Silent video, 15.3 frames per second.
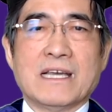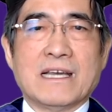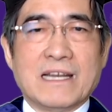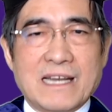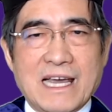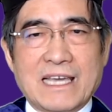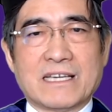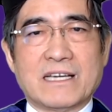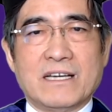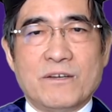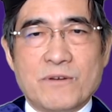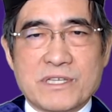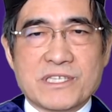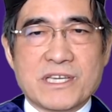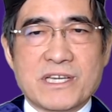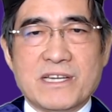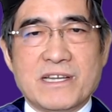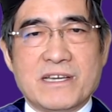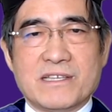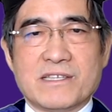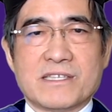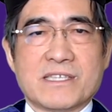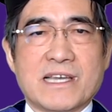like
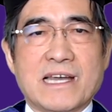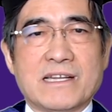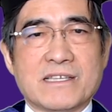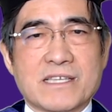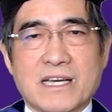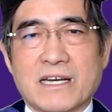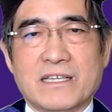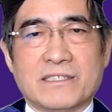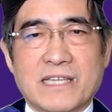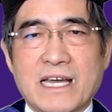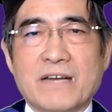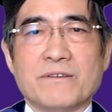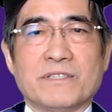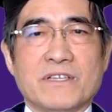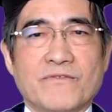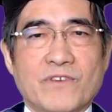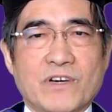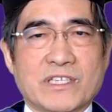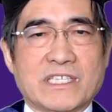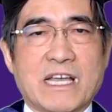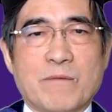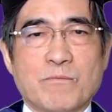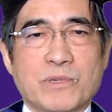resilience and solidarity, for
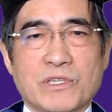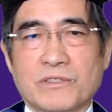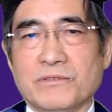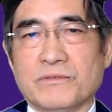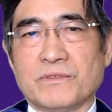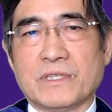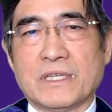example,